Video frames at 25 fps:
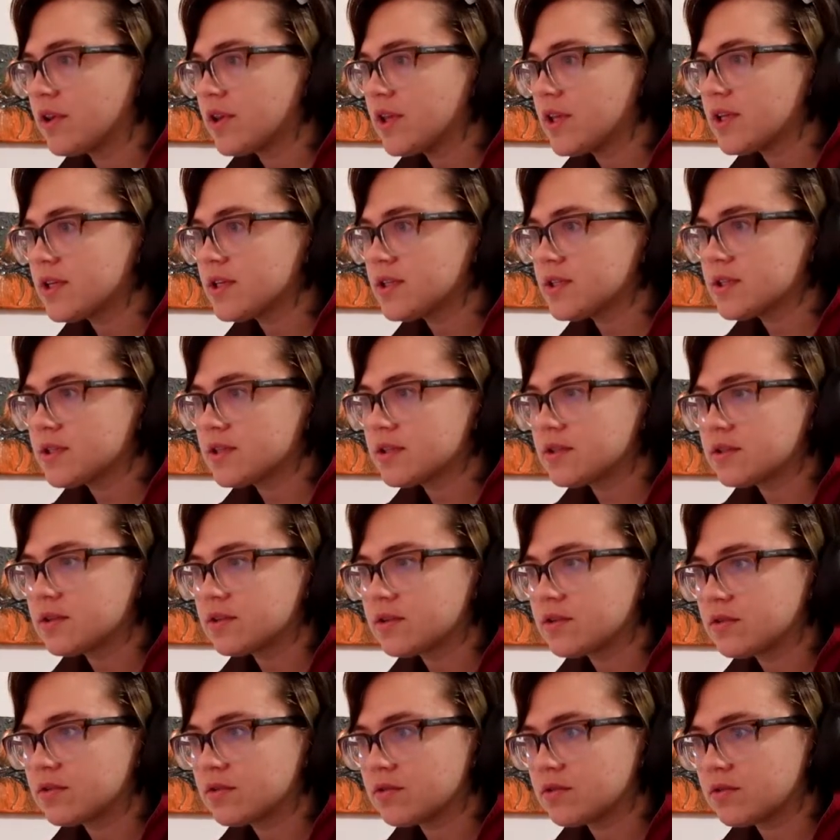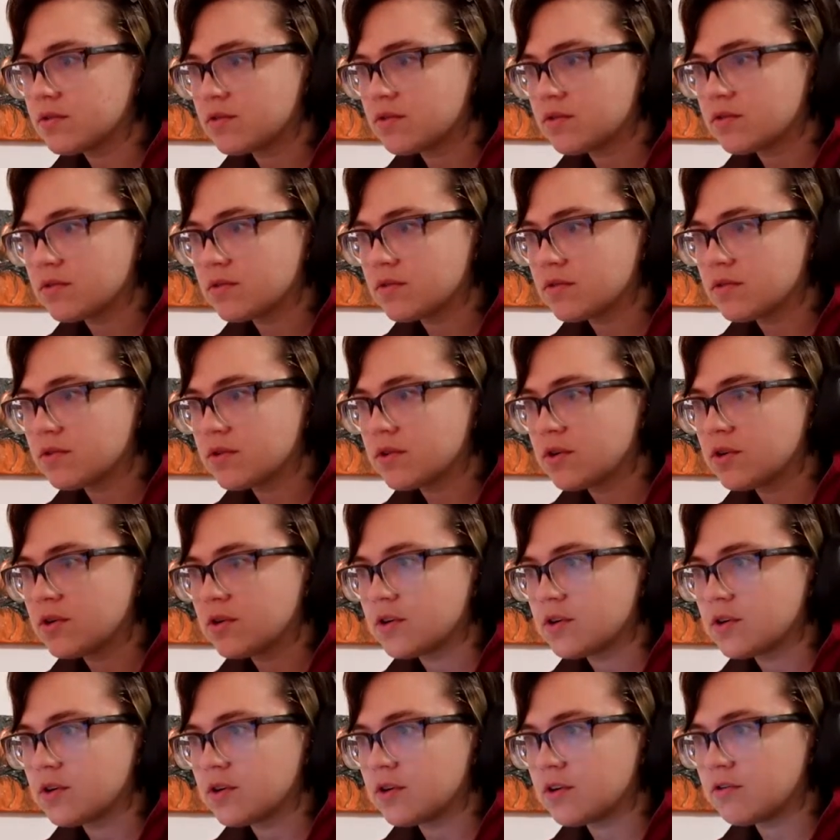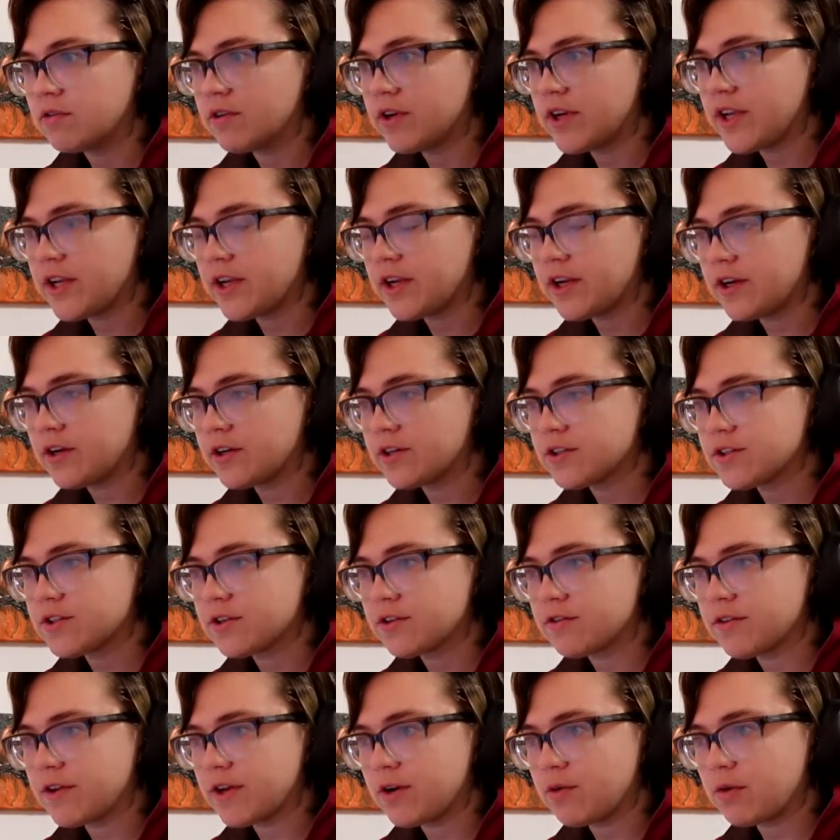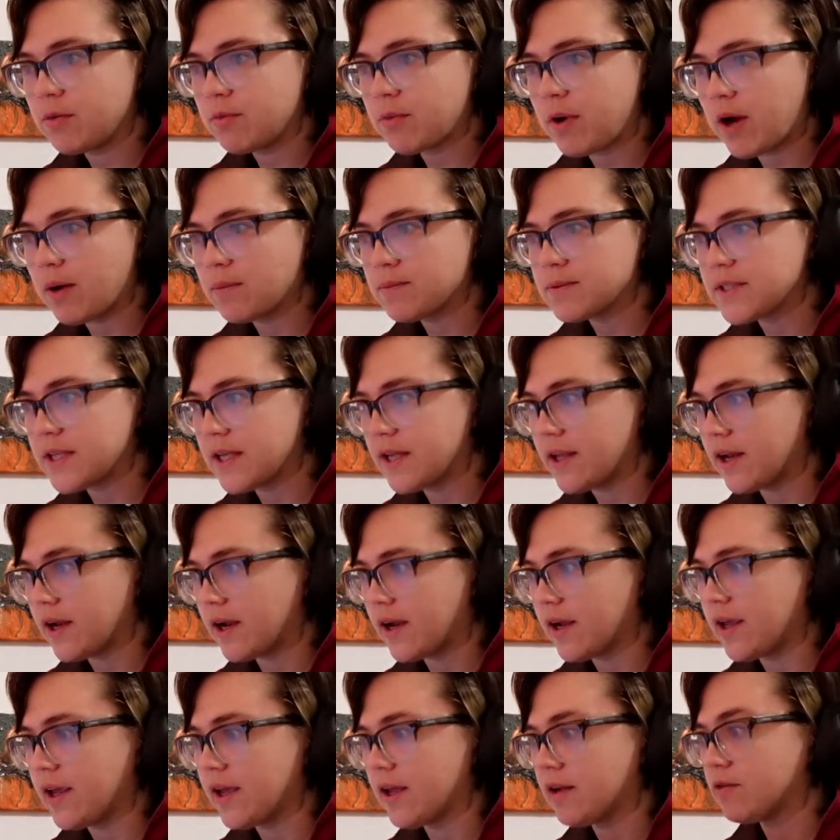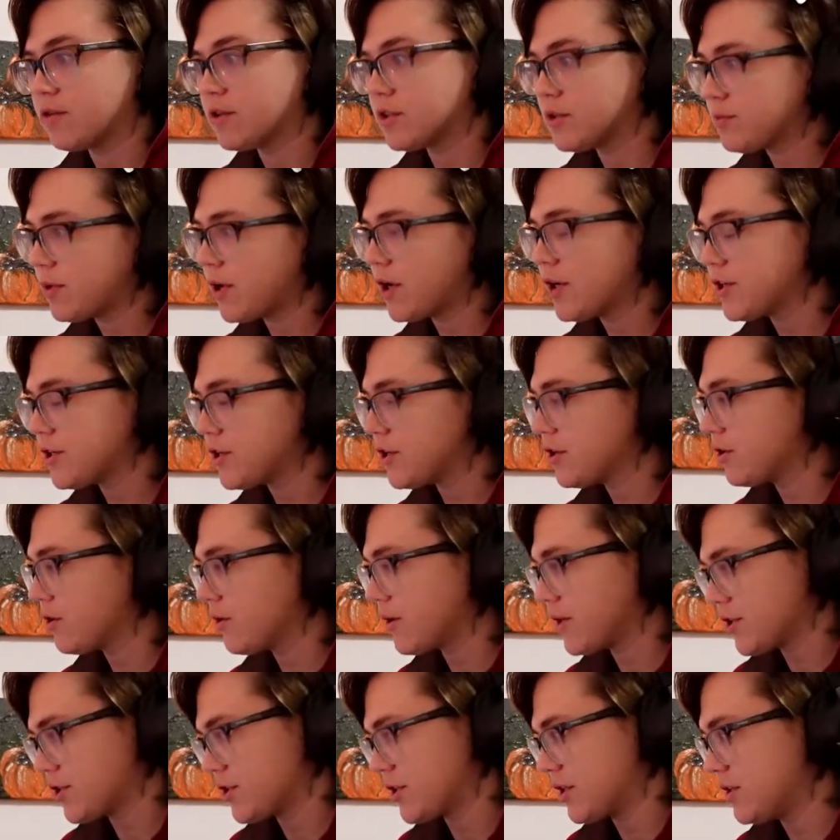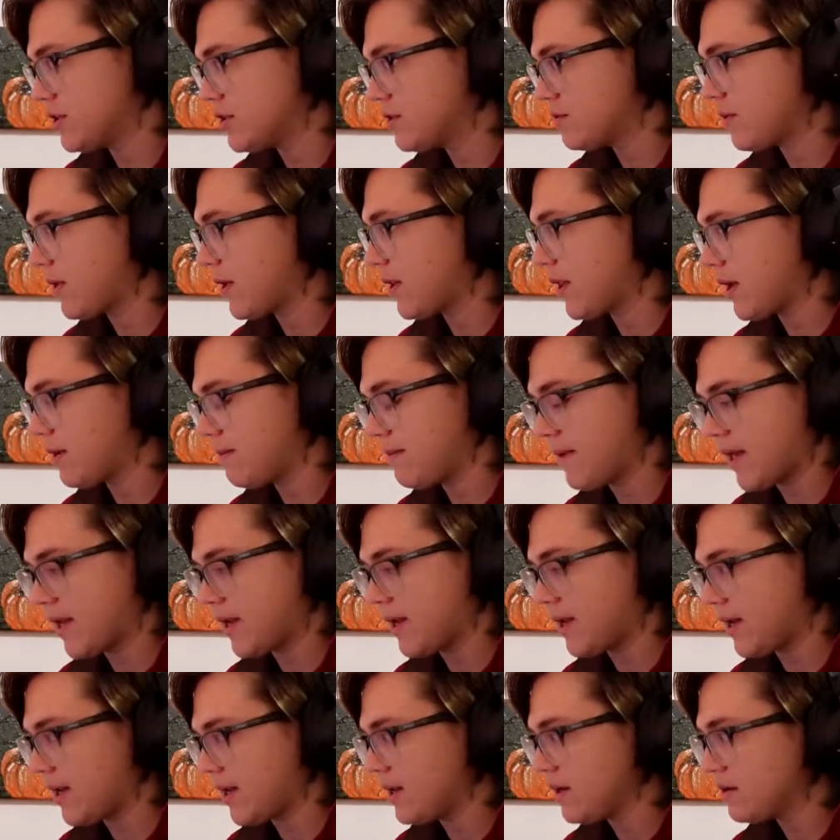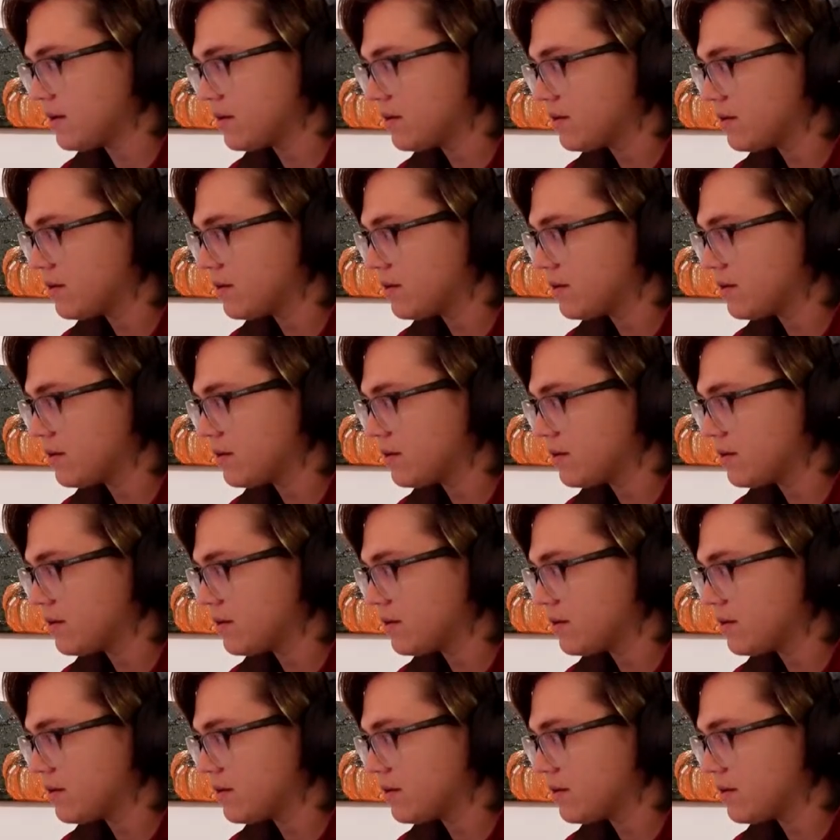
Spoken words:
this over here, so if anyone pops in, I can respond to your questions while I'm editing.